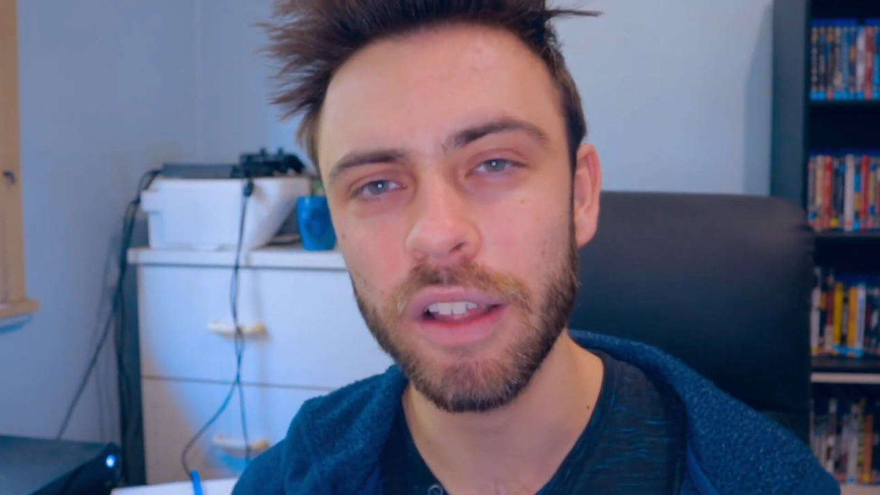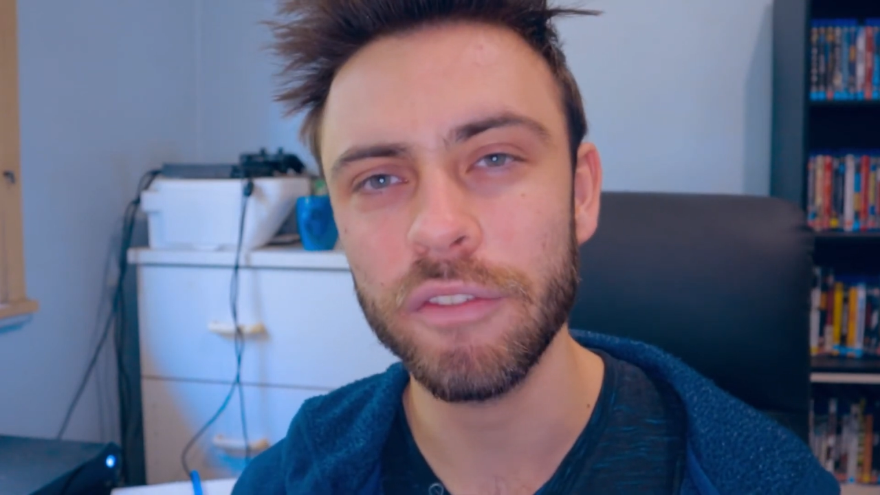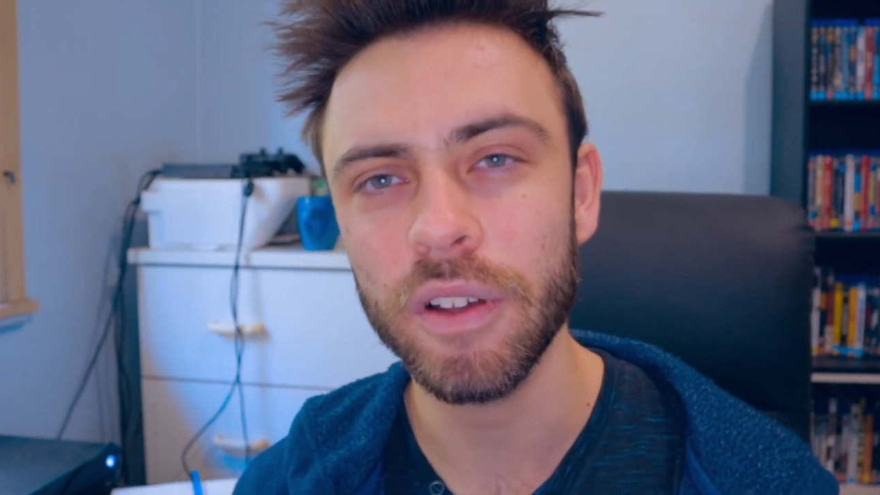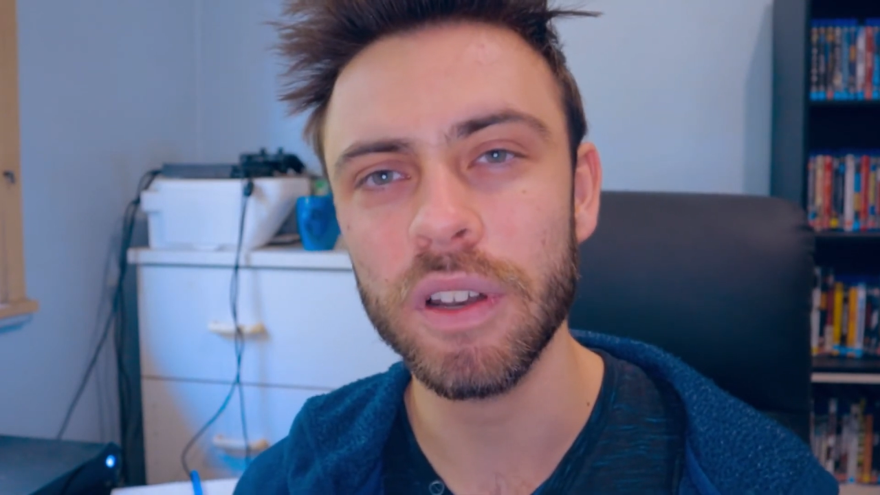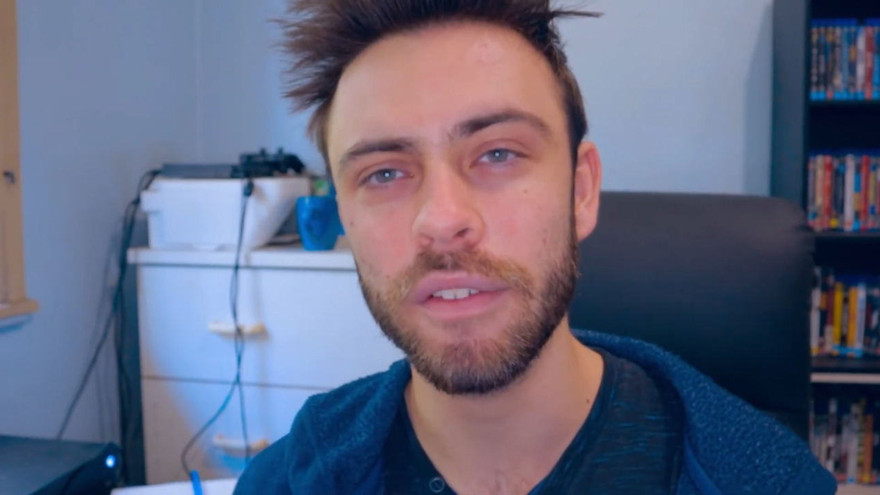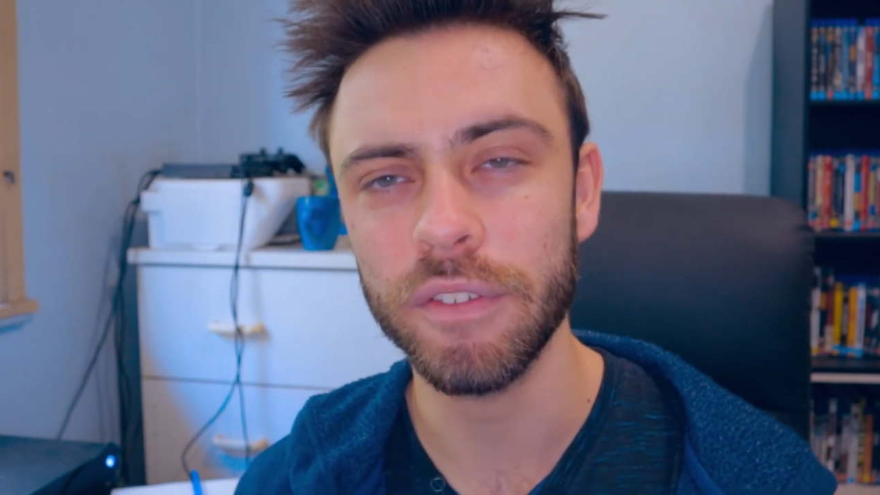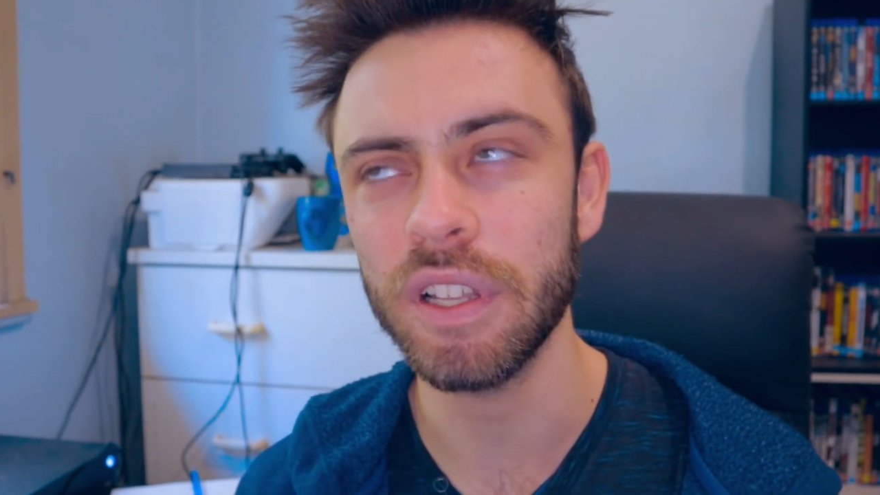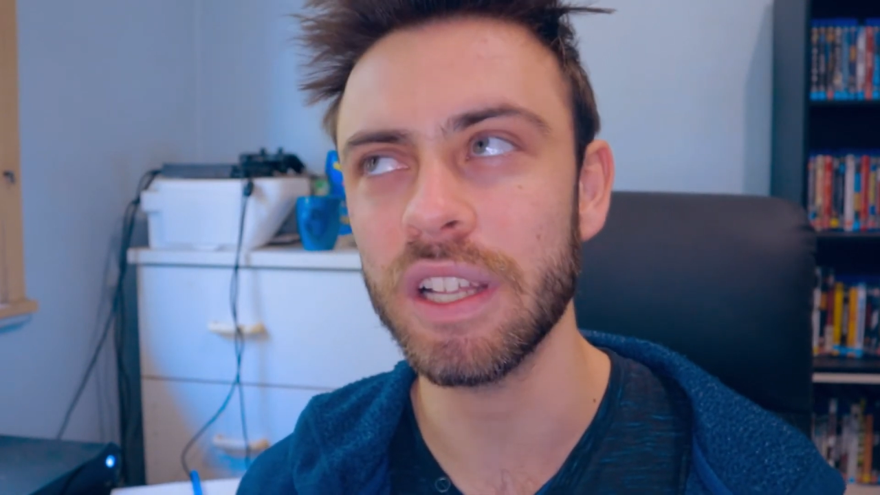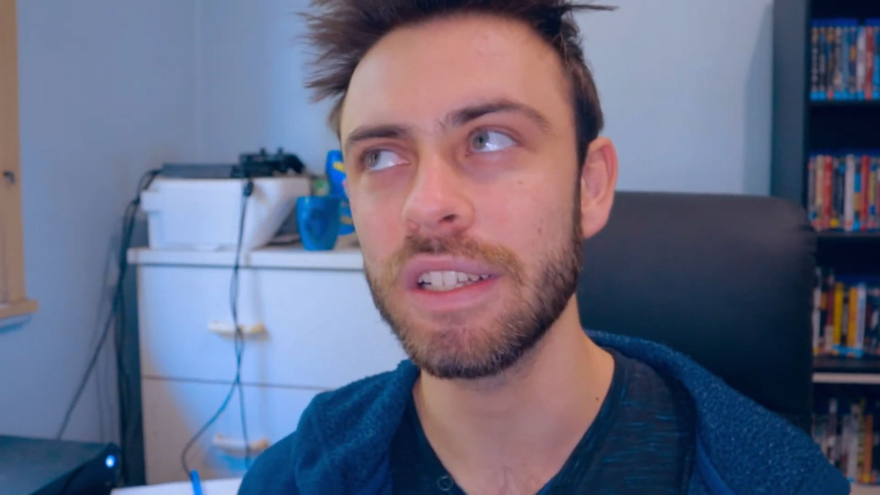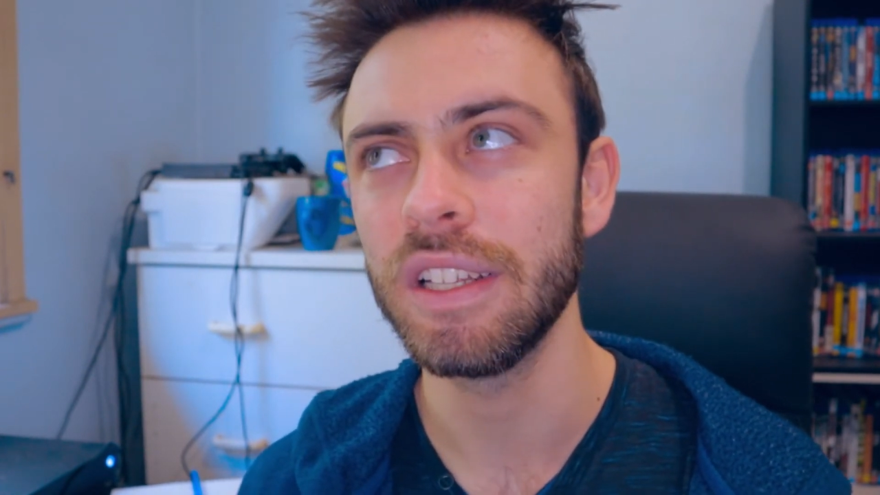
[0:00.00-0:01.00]
I felt
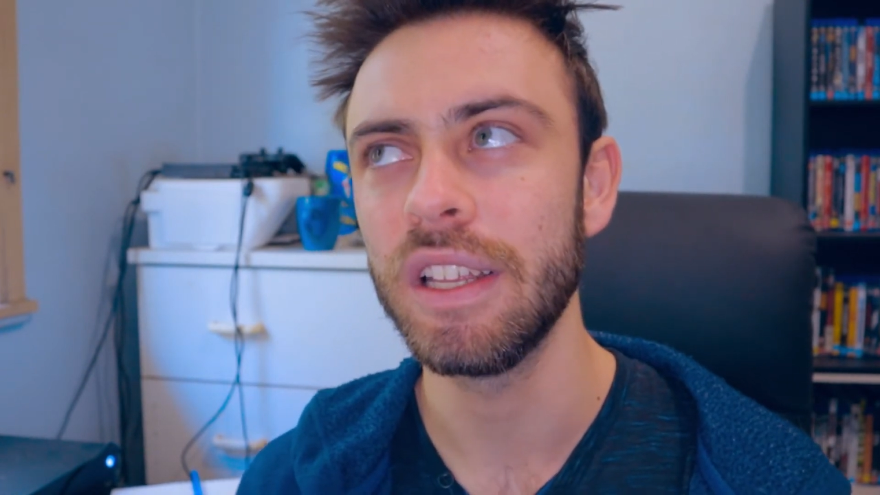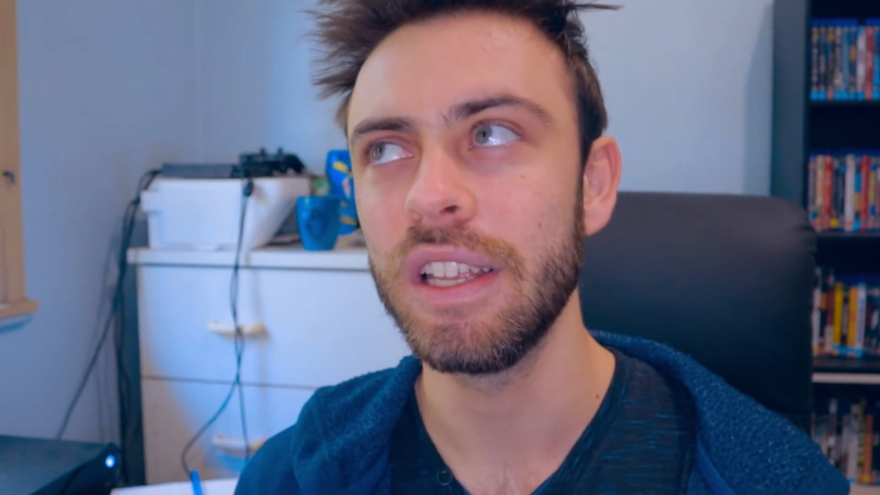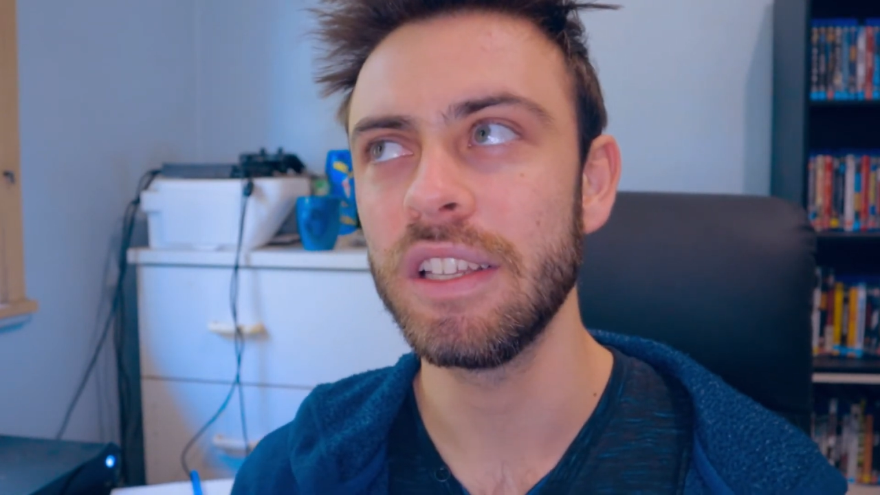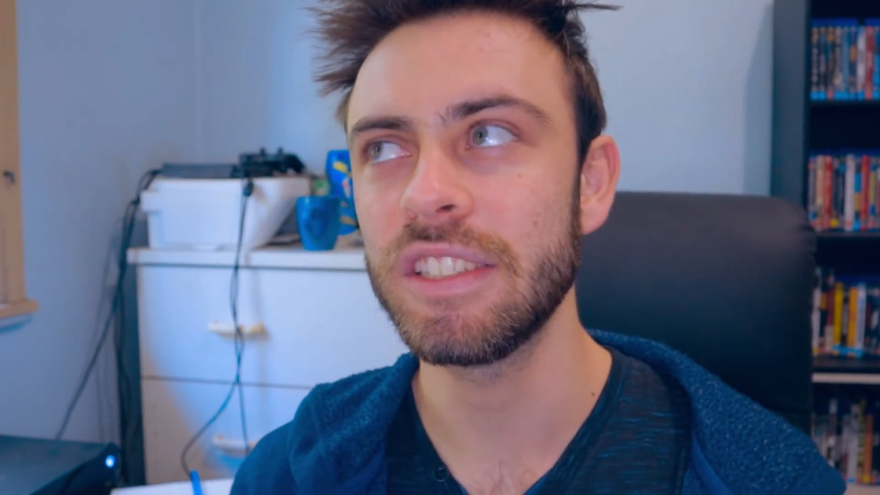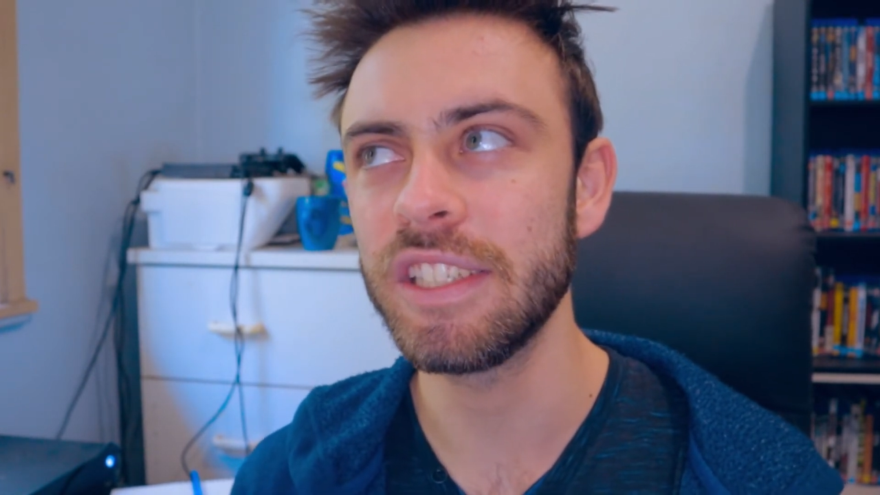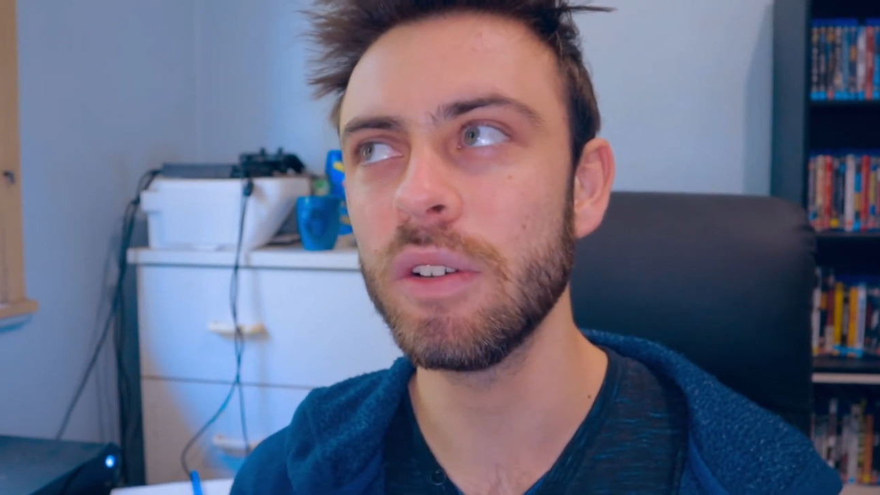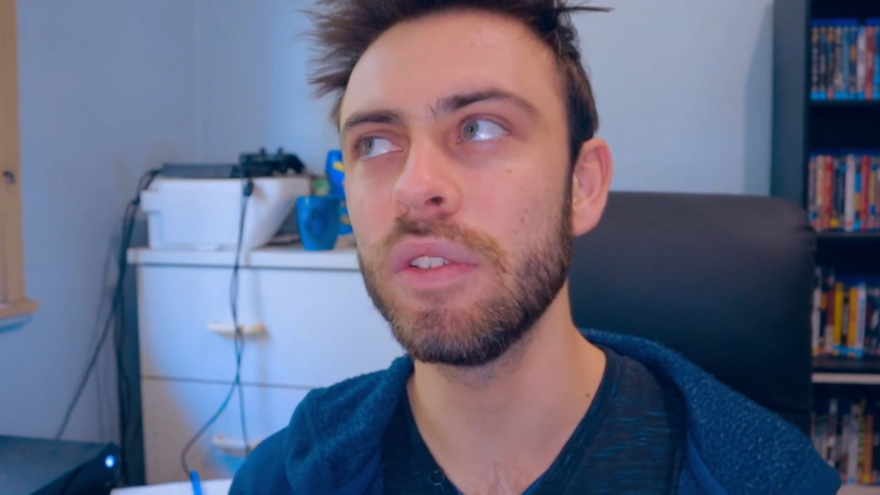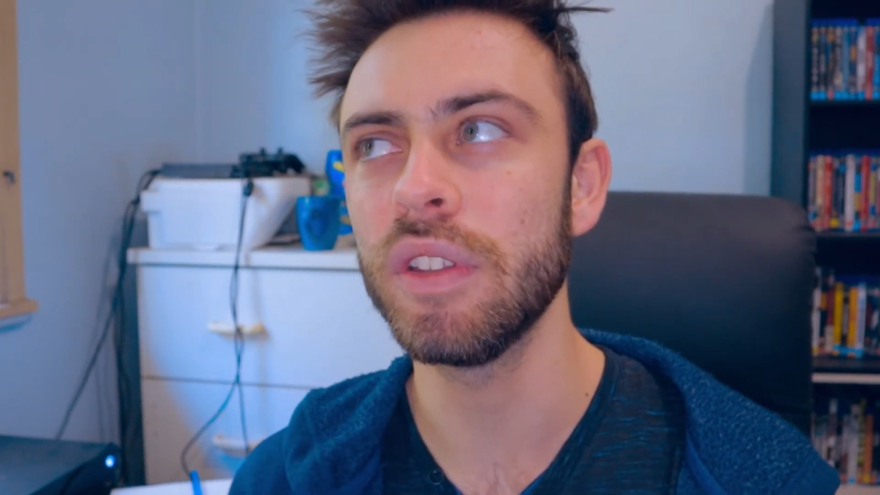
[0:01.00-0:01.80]
like still